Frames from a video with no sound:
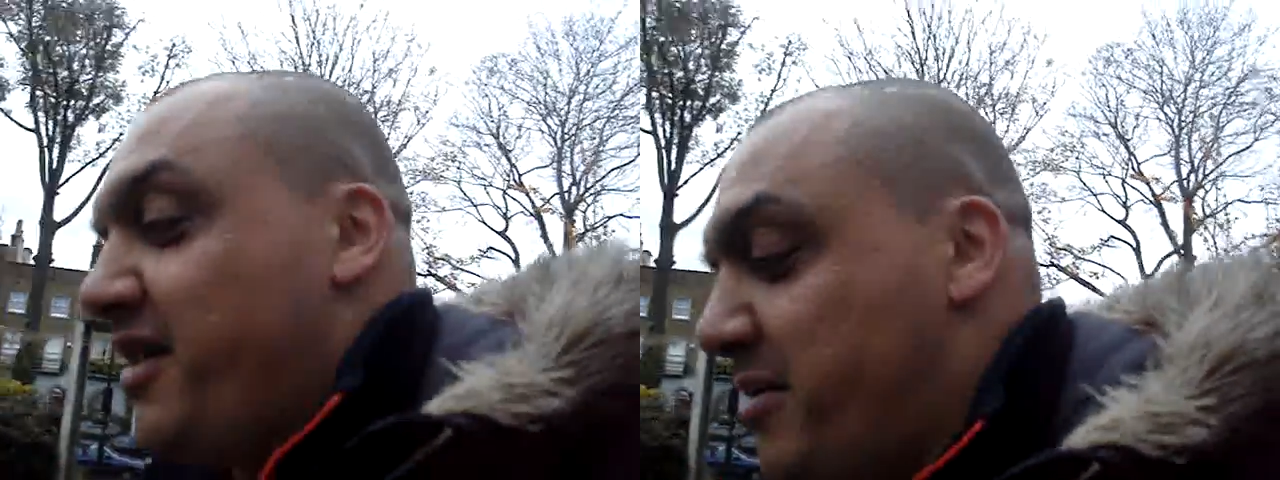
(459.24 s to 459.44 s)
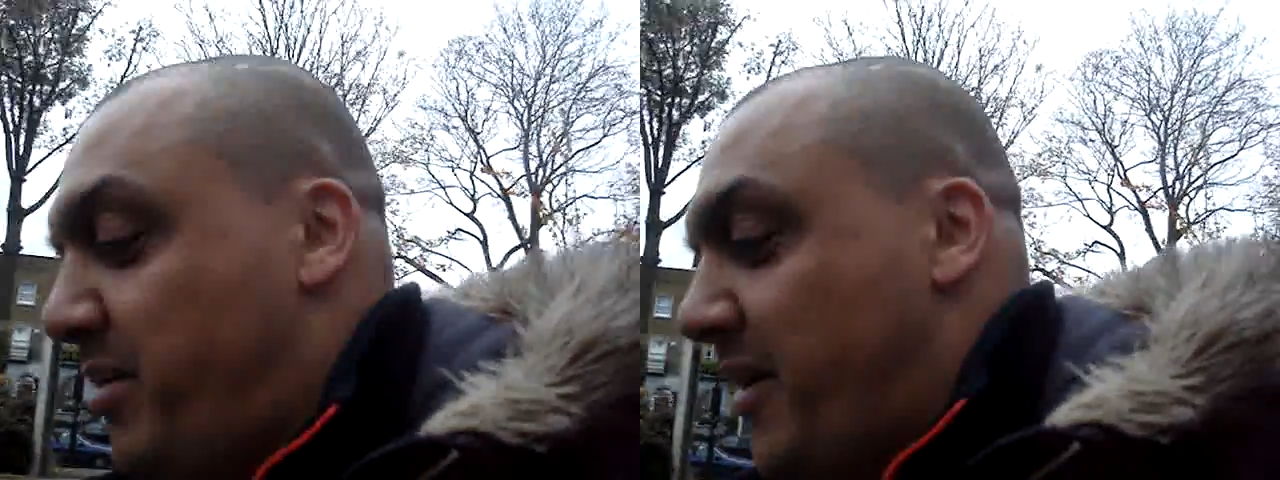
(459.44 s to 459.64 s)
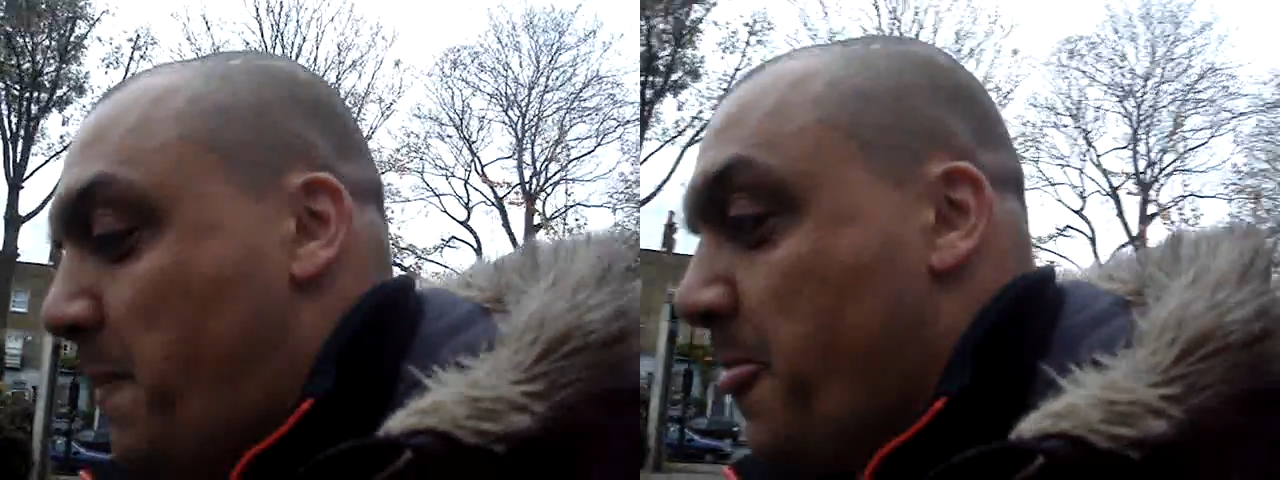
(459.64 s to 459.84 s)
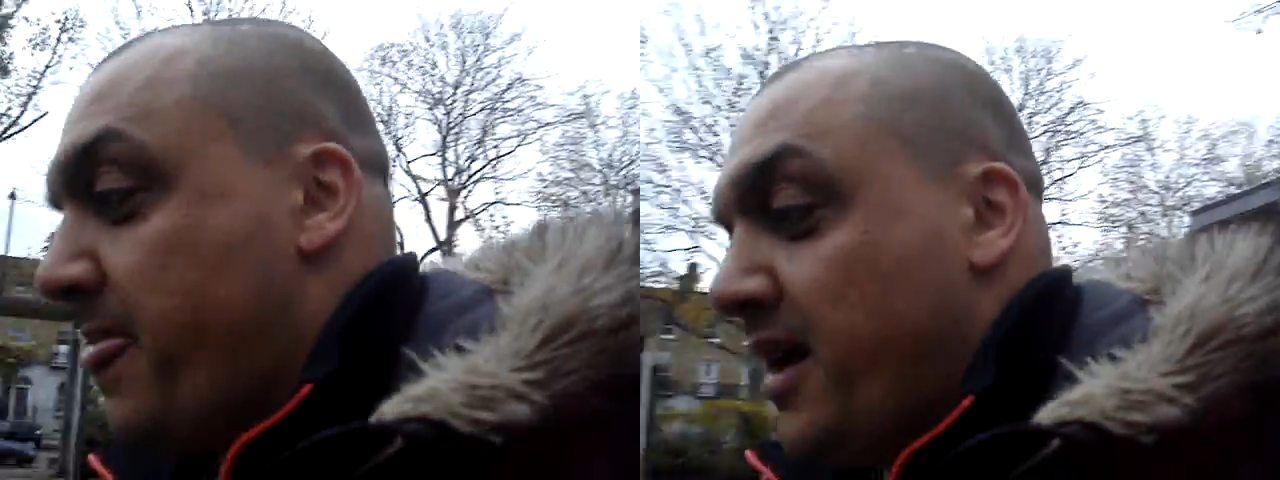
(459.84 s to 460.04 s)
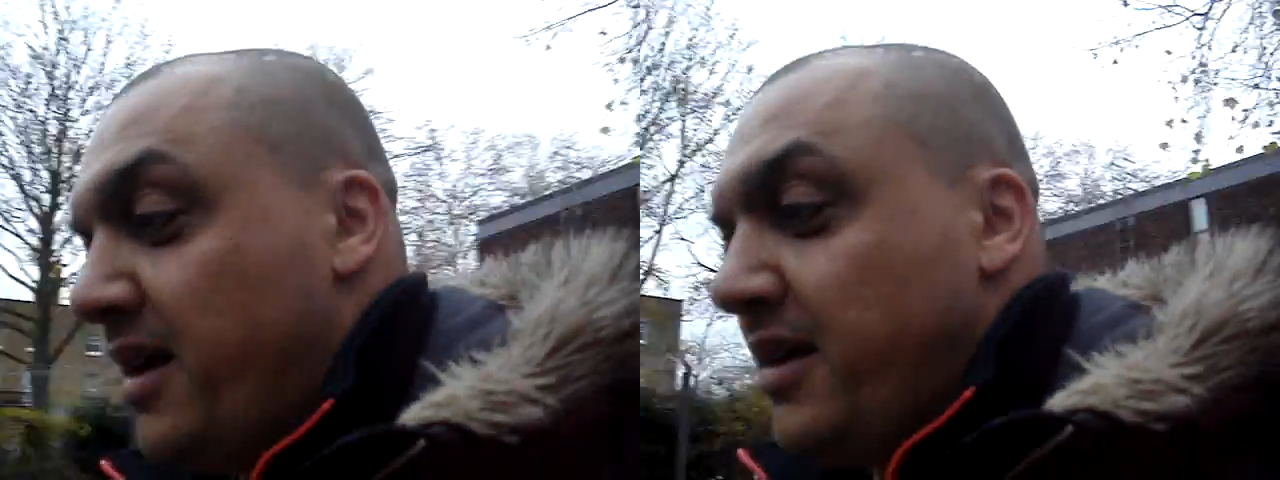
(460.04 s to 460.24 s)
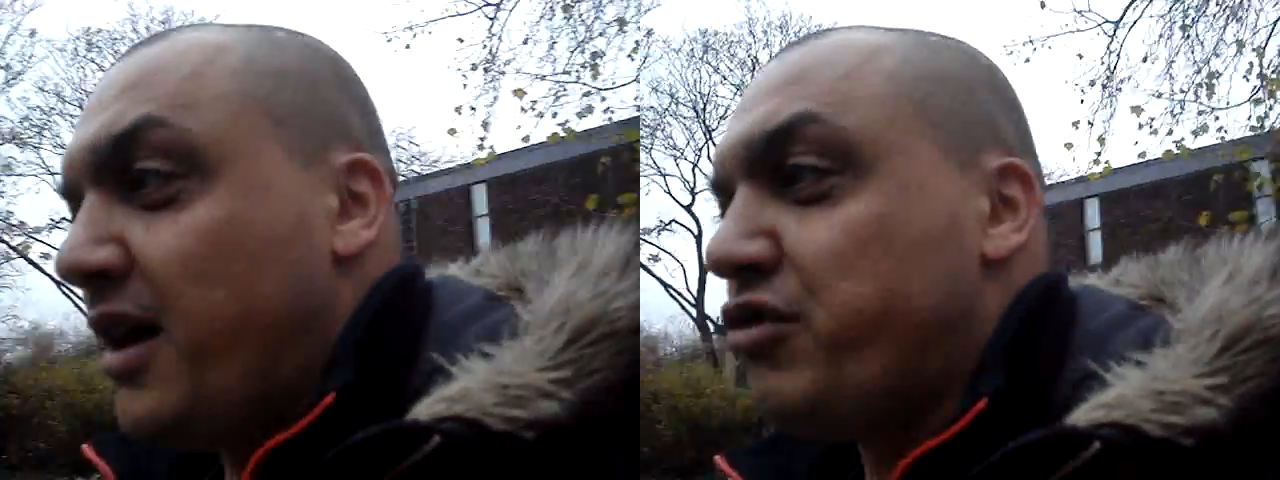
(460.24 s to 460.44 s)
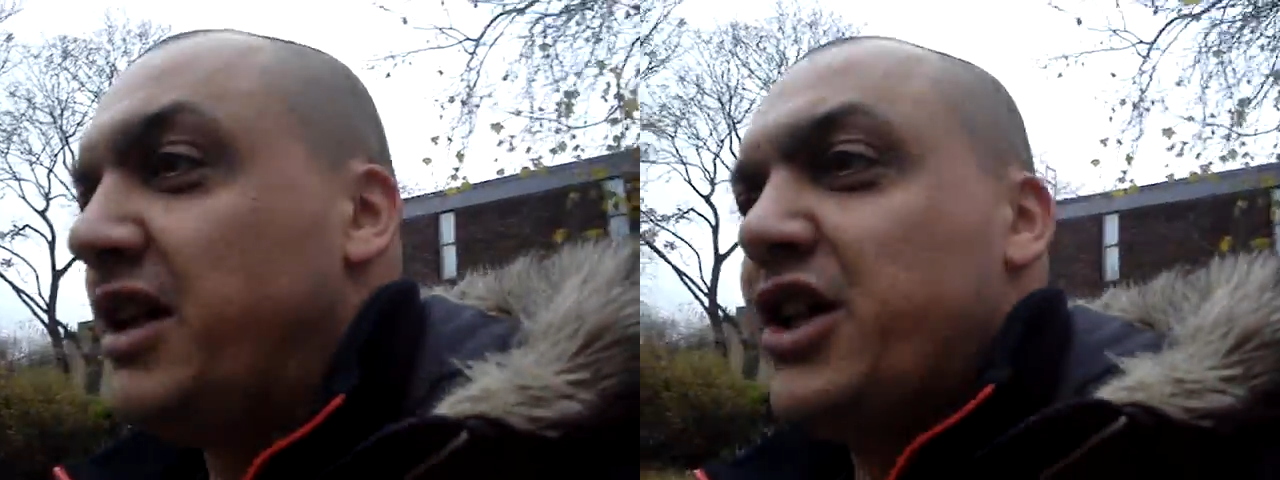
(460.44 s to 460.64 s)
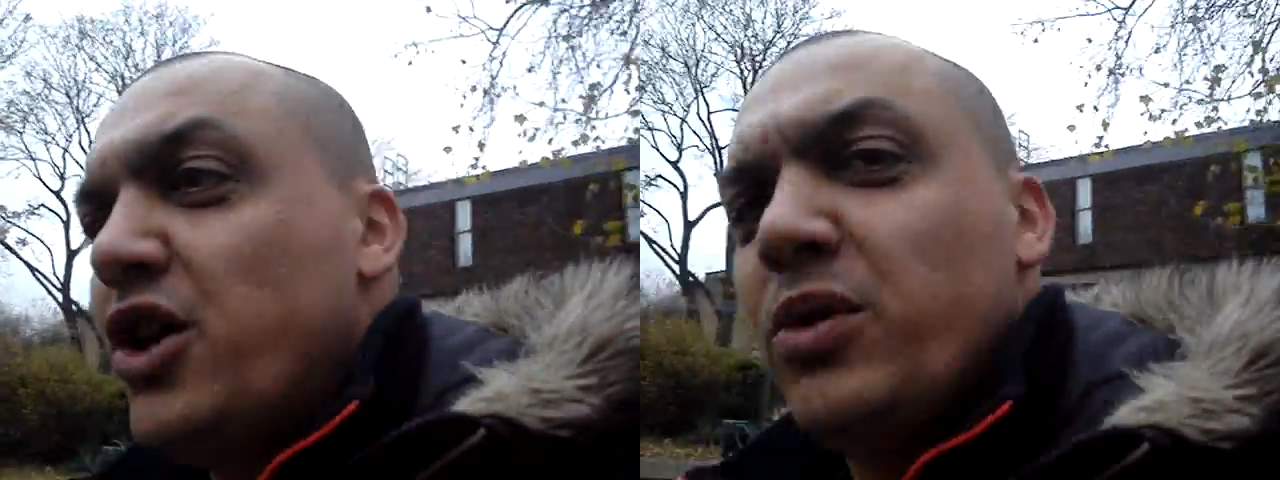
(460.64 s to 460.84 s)
know, but yeah, it's
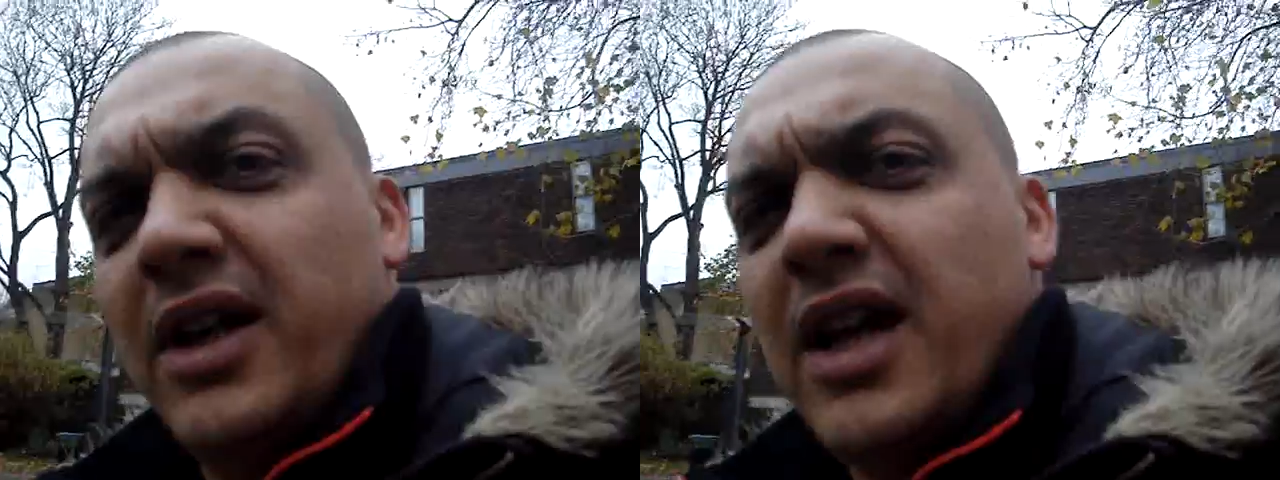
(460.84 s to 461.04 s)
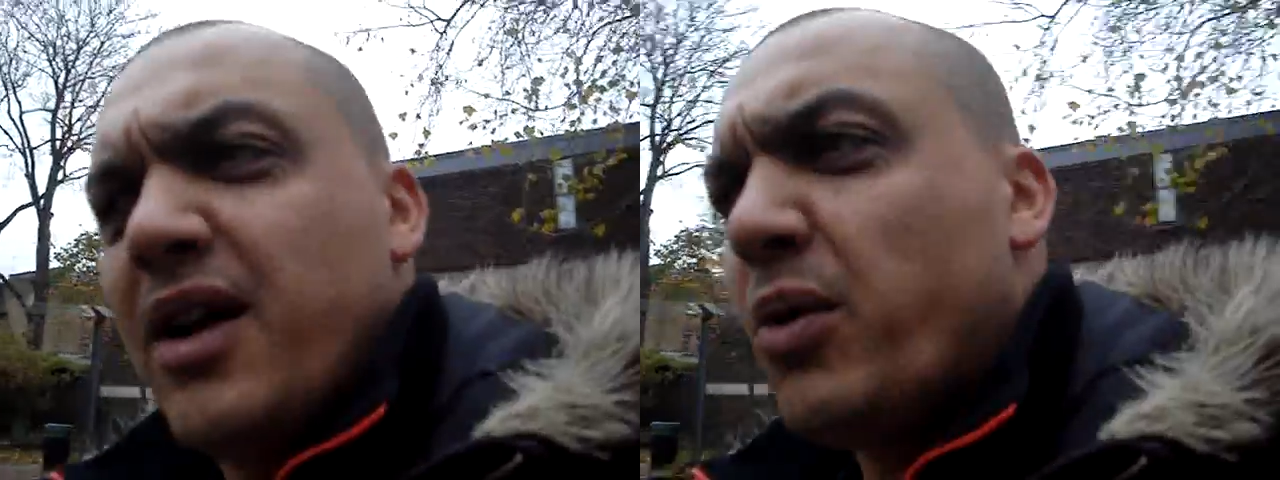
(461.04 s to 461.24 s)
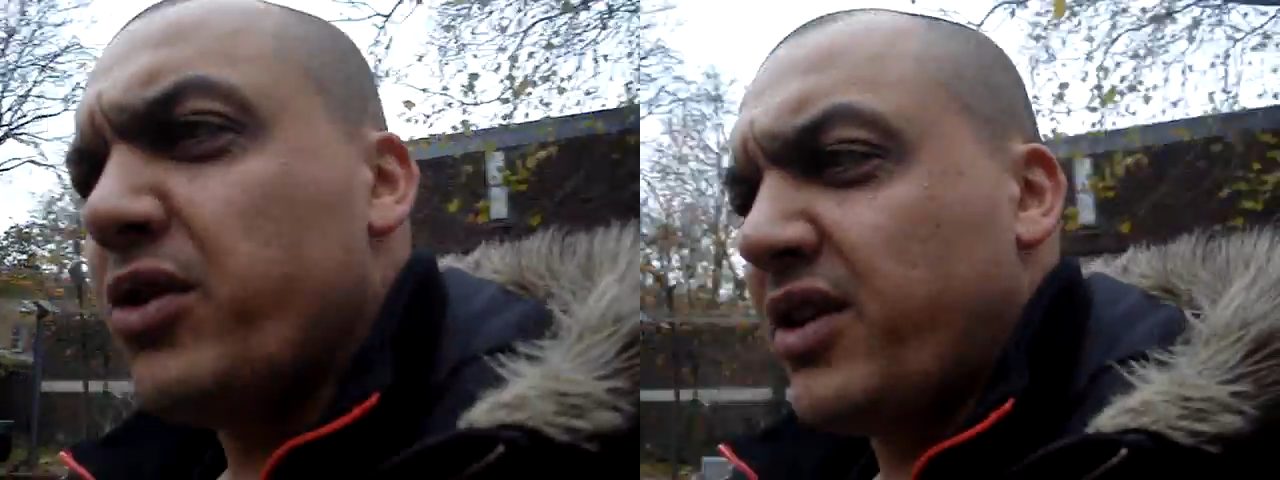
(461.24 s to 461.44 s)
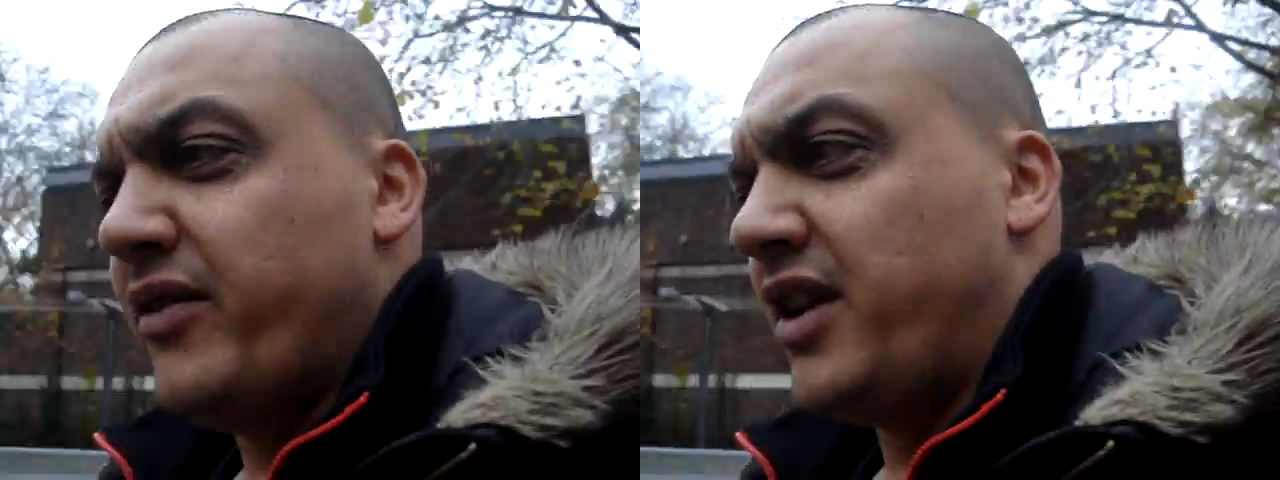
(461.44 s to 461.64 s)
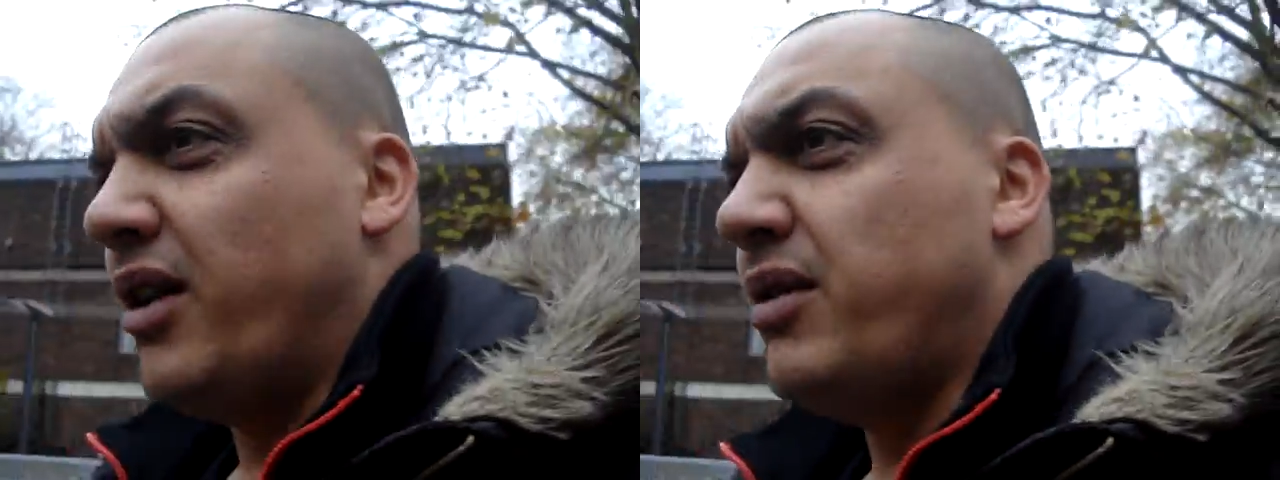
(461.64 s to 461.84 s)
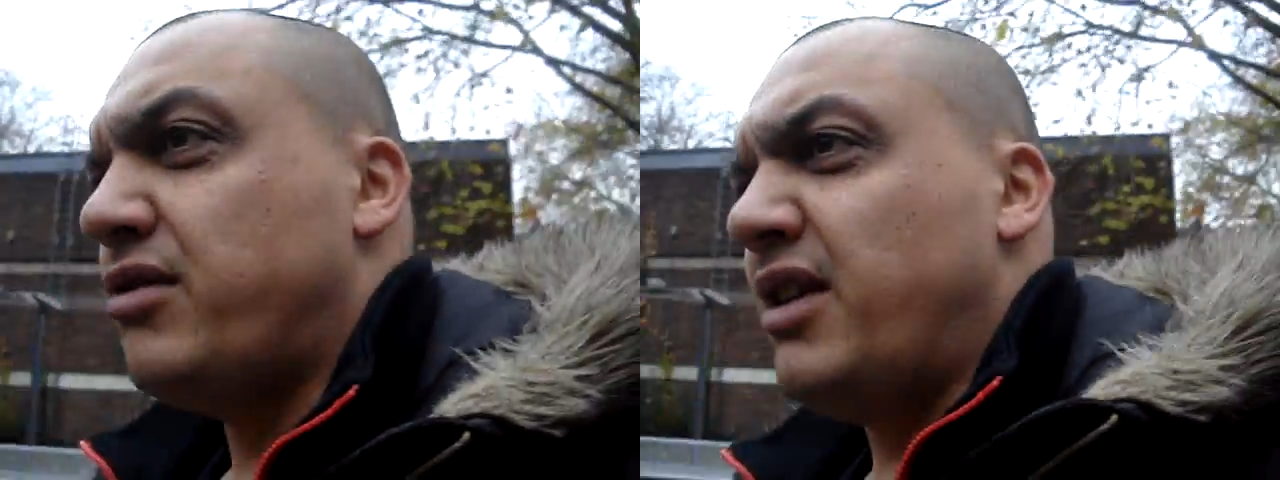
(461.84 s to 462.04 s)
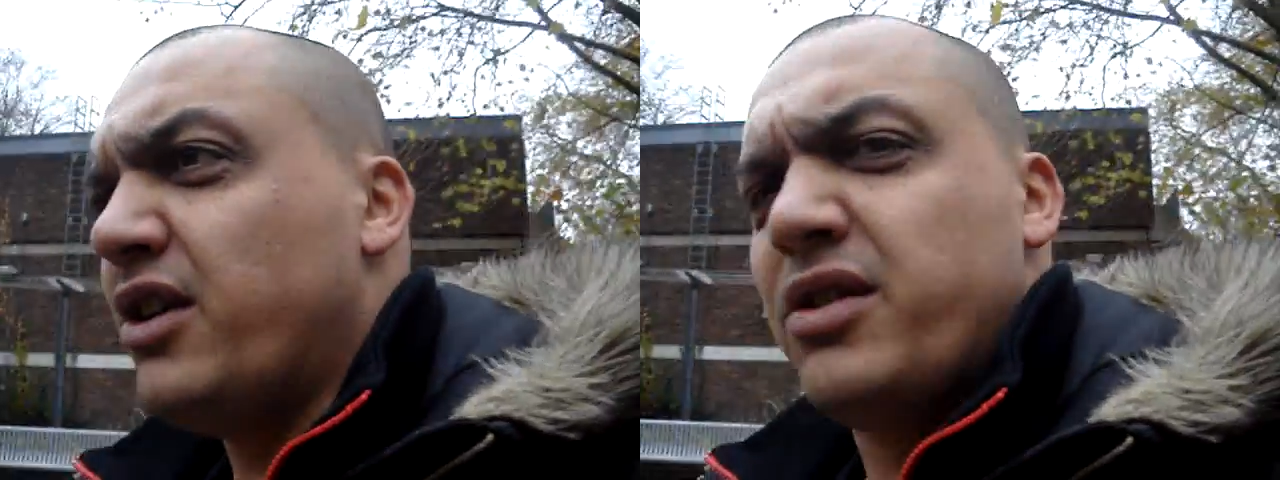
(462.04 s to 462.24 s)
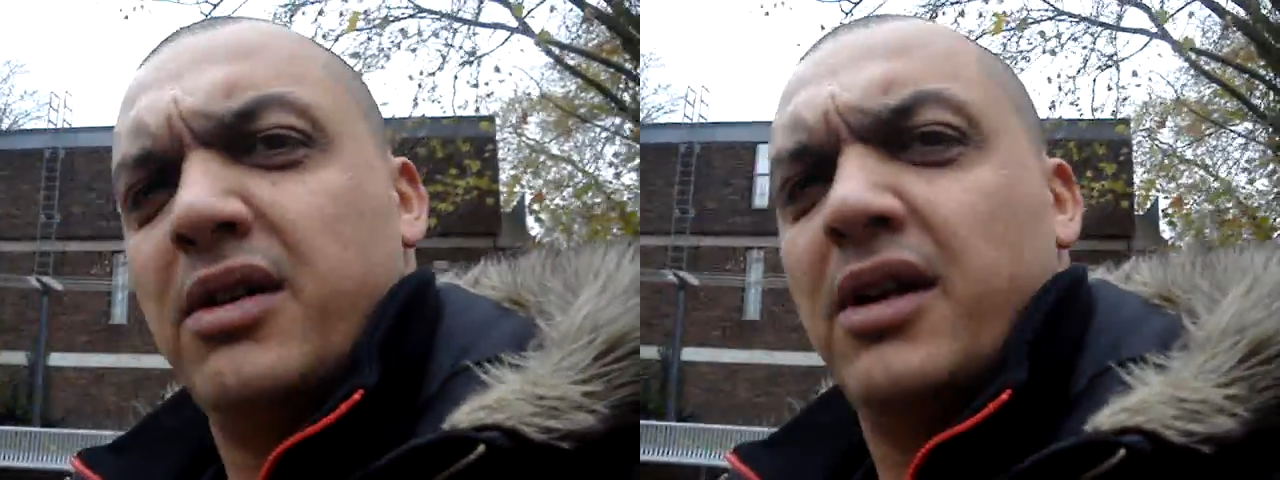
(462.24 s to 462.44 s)
really cool. He's like, yeah, I watched that video. It's really
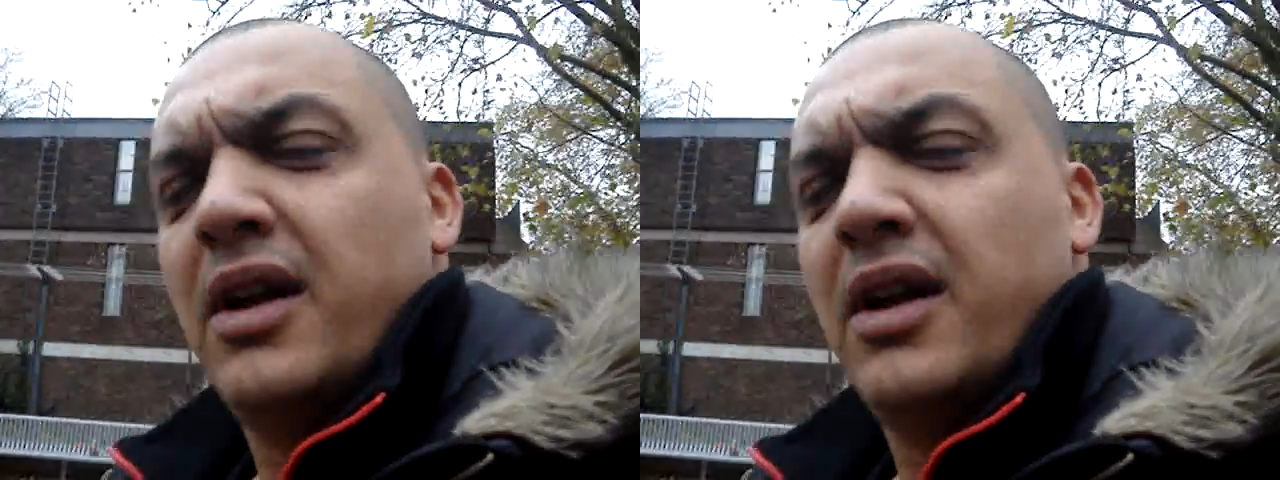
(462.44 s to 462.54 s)
good.